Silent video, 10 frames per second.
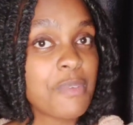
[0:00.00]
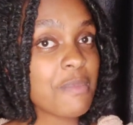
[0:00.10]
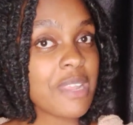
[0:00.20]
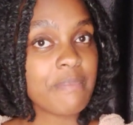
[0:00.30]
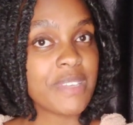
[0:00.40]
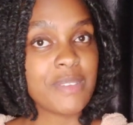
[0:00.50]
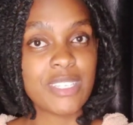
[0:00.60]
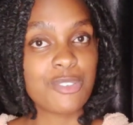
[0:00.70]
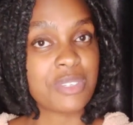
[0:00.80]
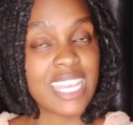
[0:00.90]
problem
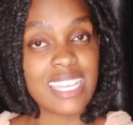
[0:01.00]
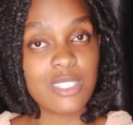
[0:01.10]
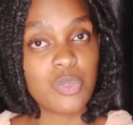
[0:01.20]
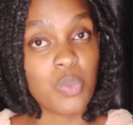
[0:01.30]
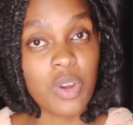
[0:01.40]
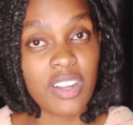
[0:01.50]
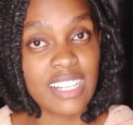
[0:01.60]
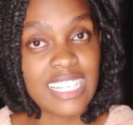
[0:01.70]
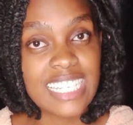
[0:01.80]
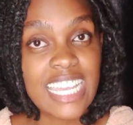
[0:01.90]
in today's
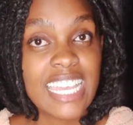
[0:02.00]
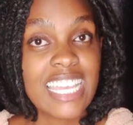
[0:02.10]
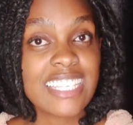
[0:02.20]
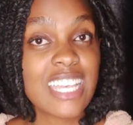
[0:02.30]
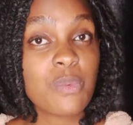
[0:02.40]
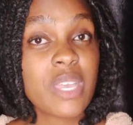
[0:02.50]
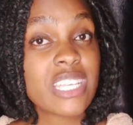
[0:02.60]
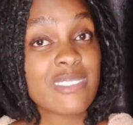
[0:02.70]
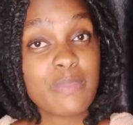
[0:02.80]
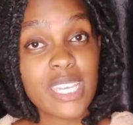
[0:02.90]
world is that we
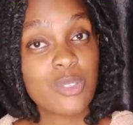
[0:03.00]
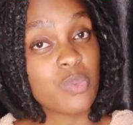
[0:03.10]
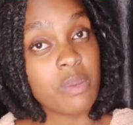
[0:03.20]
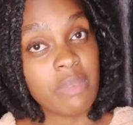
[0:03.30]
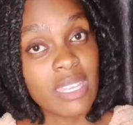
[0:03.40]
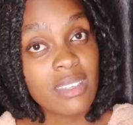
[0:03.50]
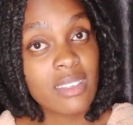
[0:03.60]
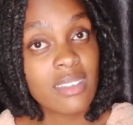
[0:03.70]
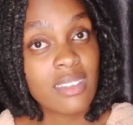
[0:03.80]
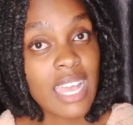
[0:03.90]
expect women,
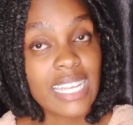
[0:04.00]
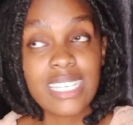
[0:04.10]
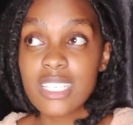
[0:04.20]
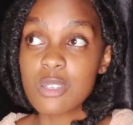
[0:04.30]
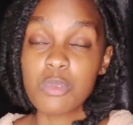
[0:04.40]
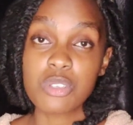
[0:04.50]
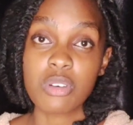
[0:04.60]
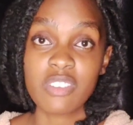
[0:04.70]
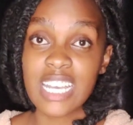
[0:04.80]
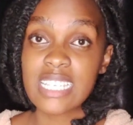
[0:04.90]
at least most
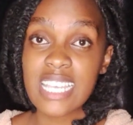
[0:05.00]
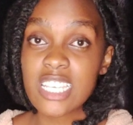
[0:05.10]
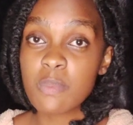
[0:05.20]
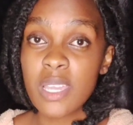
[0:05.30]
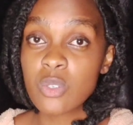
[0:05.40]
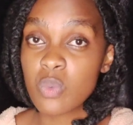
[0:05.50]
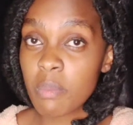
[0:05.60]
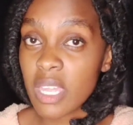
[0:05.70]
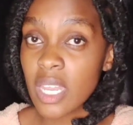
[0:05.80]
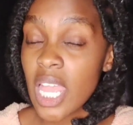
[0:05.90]
of us, expect
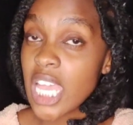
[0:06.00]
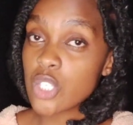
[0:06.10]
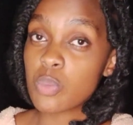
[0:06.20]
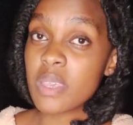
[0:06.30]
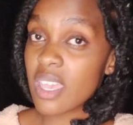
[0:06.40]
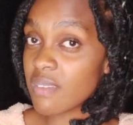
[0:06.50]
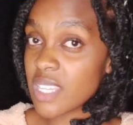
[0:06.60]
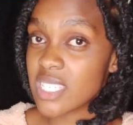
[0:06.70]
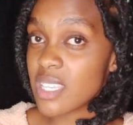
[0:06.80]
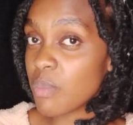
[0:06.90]
women to behave
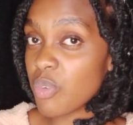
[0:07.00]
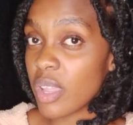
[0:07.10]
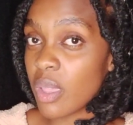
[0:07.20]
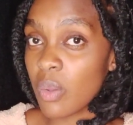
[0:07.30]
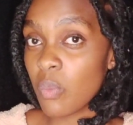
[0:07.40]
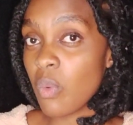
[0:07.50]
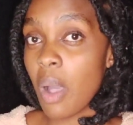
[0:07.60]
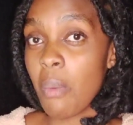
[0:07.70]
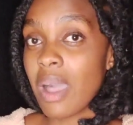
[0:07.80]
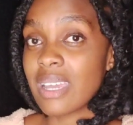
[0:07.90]
the same way
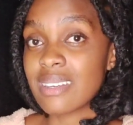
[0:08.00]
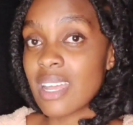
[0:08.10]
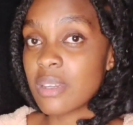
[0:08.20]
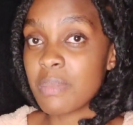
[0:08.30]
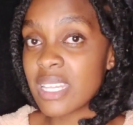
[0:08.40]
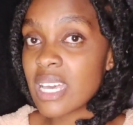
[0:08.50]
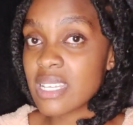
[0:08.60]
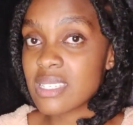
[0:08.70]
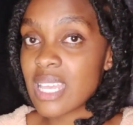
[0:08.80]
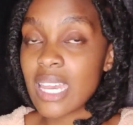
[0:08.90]
our
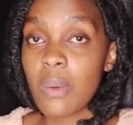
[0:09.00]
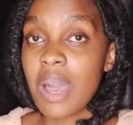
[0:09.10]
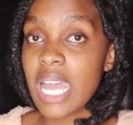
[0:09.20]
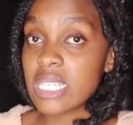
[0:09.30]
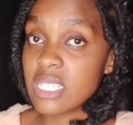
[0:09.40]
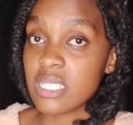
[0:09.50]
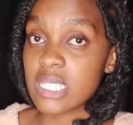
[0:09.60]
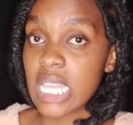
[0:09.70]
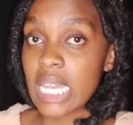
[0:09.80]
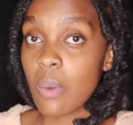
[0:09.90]
grandmothers and our aunties
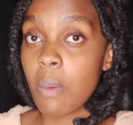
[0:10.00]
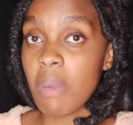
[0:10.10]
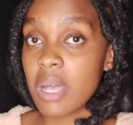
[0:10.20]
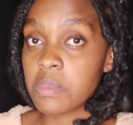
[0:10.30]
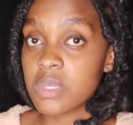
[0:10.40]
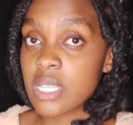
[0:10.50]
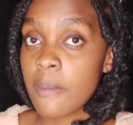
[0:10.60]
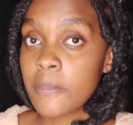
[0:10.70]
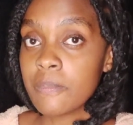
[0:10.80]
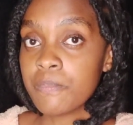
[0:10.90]
and our moms
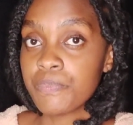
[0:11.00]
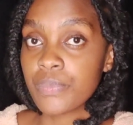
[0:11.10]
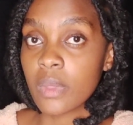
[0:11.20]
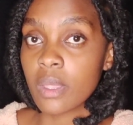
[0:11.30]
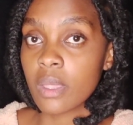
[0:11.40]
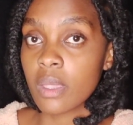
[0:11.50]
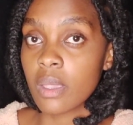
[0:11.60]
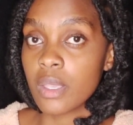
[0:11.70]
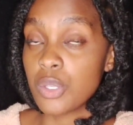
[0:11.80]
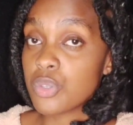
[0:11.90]

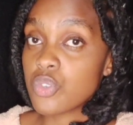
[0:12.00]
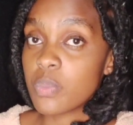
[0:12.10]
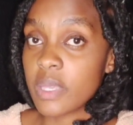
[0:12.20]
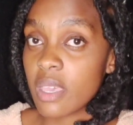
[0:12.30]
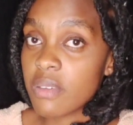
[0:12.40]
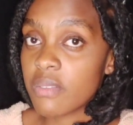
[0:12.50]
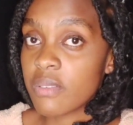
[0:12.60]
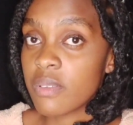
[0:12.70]
used to behave.